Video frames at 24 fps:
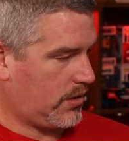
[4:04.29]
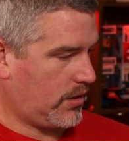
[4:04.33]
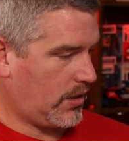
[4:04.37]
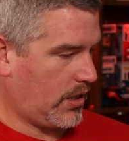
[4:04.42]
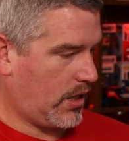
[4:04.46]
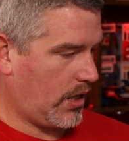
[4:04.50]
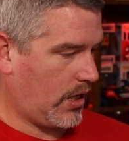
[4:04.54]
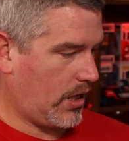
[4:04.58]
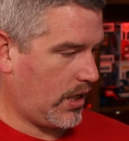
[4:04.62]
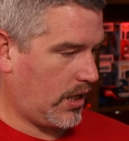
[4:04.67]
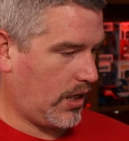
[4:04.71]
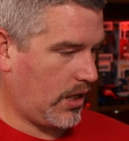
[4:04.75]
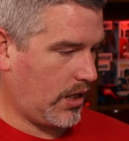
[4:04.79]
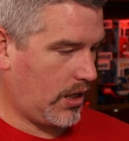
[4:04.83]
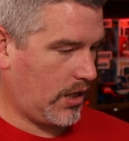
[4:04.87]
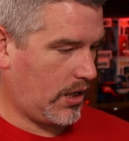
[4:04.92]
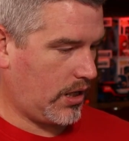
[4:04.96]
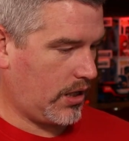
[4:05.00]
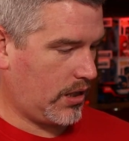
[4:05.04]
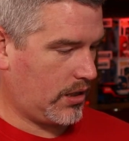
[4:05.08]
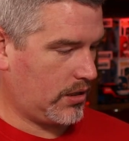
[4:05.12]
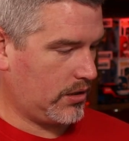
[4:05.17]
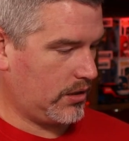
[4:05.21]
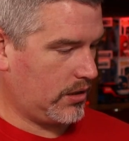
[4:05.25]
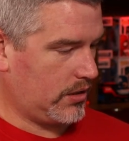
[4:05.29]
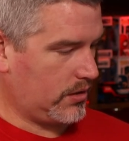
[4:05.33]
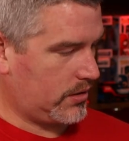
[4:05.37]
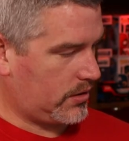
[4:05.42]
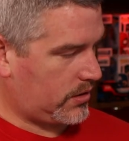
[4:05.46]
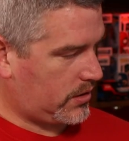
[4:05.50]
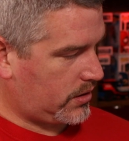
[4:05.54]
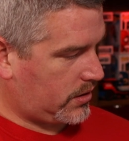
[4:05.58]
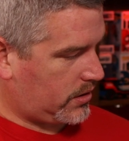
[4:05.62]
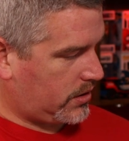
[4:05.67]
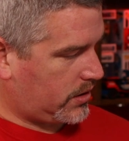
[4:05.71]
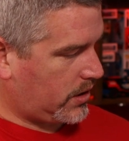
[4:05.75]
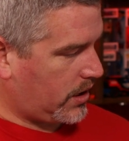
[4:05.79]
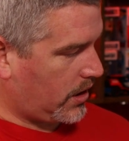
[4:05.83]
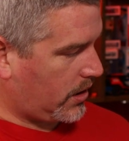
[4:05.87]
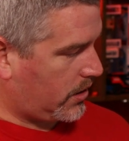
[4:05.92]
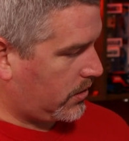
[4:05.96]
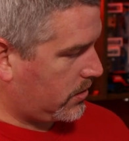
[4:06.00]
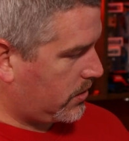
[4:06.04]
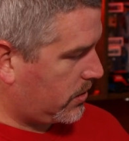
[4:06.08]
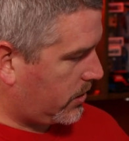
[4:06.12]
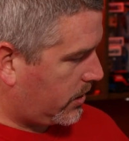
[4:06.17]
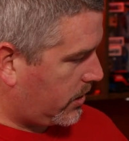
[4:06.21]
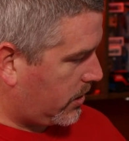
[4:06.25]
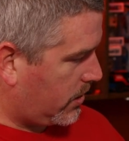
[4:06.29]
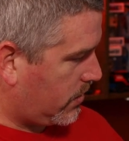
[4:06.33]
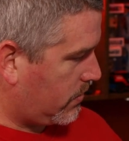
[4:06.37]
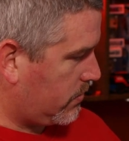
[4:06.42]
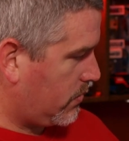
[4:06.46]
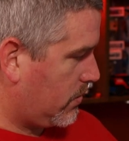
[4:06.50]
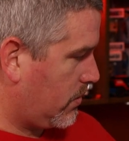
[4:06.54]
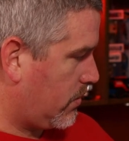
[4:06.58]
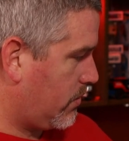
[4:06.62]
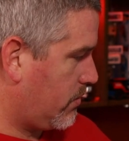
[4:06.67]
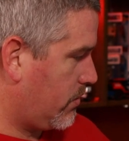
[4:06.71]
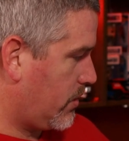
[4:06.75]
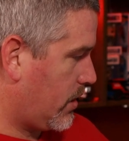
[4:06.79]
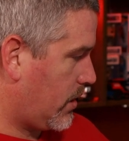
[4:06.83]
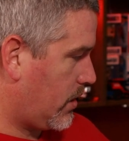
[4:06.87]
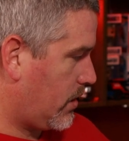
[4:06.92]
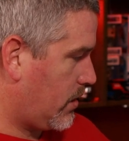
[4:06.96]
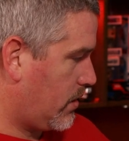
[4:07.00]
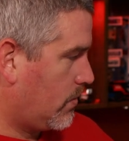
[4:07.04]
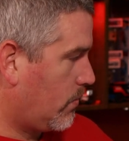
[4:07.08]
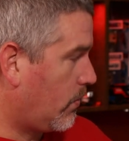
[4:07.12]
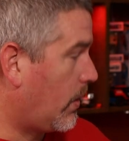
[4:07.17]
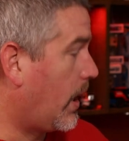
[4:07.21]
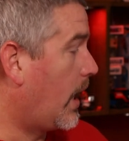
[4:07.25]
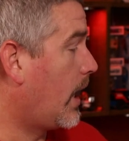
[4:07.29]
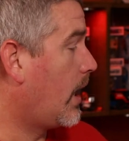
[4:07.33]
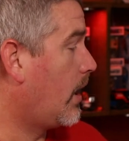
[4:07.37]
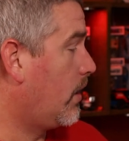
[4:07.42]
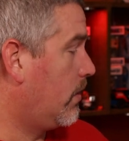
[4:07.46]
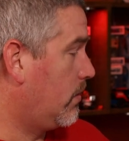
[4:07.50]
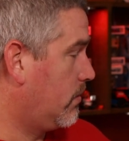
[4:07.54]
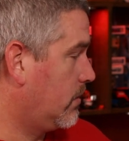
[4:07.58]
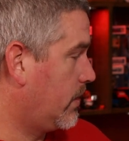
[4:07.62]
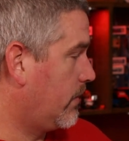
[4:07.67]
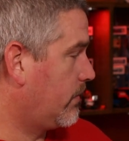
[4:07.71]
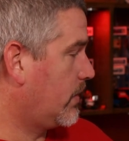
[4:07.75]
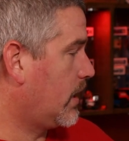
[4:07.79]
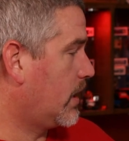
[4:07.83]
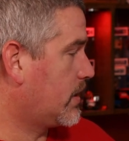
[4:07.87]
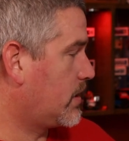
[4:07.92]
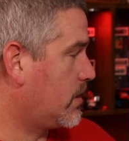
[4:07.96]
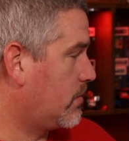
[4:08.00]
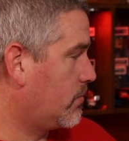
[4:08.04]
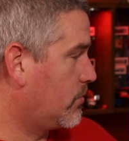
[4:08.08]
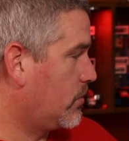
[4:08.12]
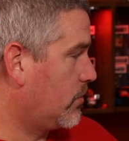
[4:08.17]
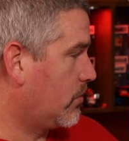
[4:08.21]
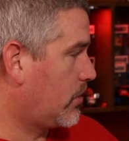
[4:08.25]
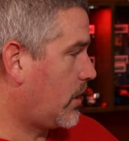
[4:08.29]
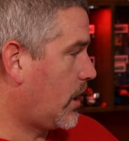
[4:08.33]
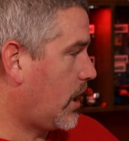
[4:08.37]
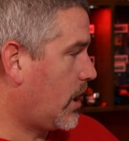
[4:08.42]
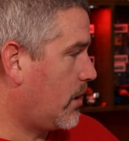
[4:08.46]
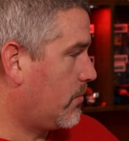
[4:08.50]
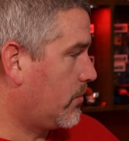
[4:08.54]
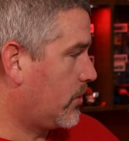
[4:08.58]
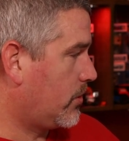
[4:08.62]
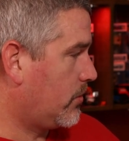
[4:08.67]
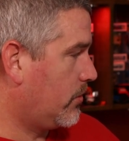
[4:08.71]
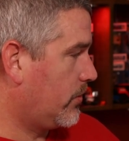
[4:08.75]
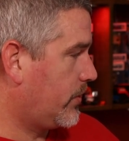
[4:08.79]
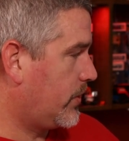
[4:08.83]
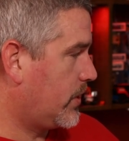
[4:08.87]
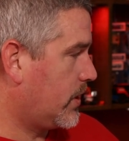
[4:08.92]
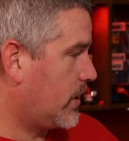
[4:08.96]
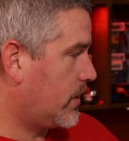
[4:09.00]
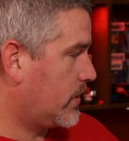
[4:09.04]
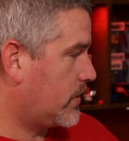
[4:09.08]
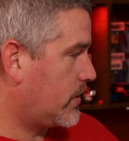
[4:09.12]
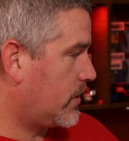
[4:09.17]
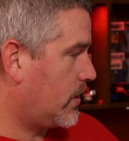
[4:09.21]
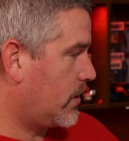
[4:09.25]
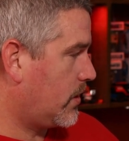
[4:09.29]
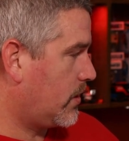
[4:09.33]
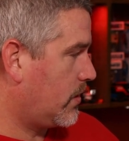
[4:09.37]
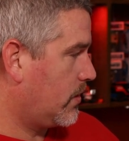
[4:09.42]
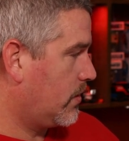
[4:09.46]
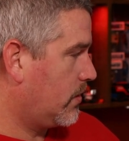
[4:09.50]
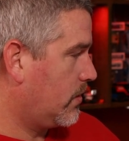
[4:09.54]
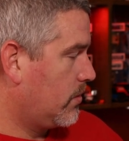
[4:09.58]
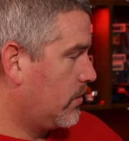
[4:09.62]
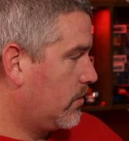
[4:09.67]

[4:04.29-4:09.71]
And let's take a look here real quick. Wow, they've got some real comical things here.